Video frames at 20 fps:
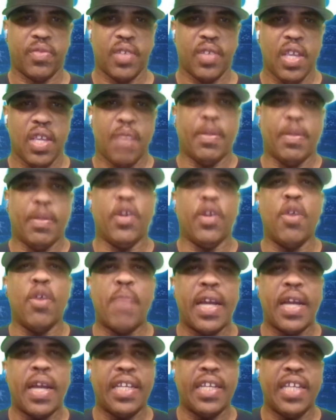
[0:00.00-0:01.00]
But
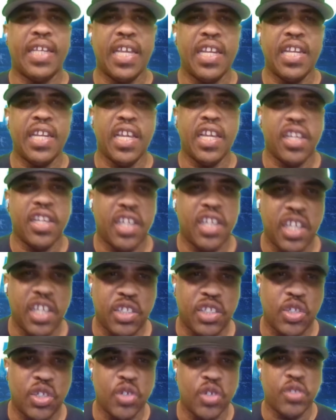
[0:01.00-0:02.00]
nobody did nothing to these
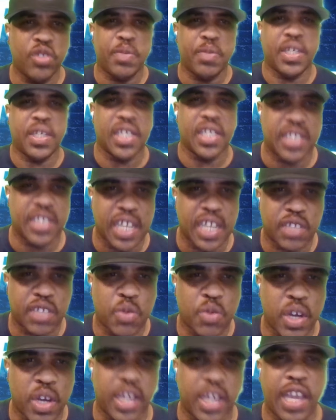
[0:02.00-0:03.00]
dudes because guess
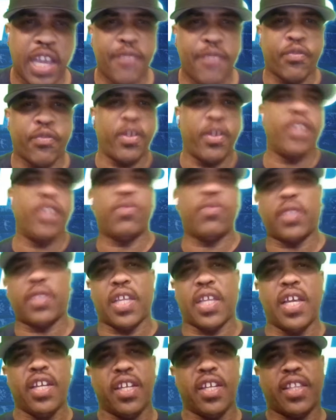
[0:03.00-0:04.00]
what? He friends with the
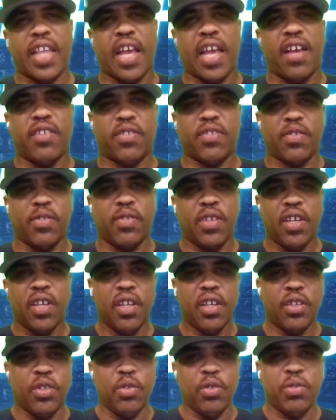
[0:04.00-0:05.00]
hundred thousand
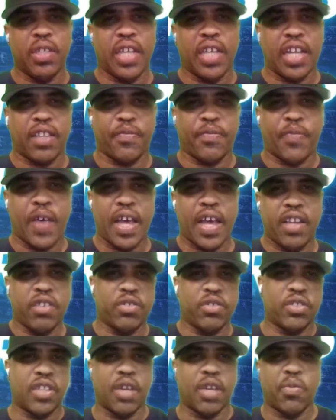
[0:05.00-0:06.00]
dude that got the
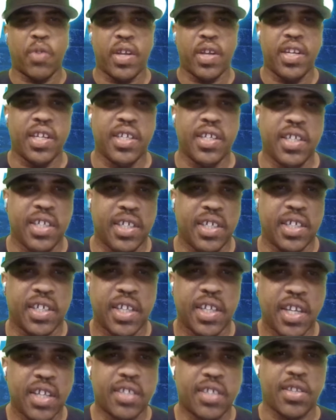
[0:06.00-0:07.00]
followers that run the hood.
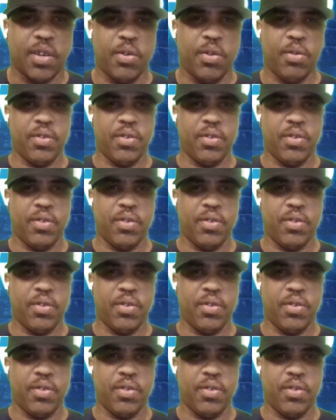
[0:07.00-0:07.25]
So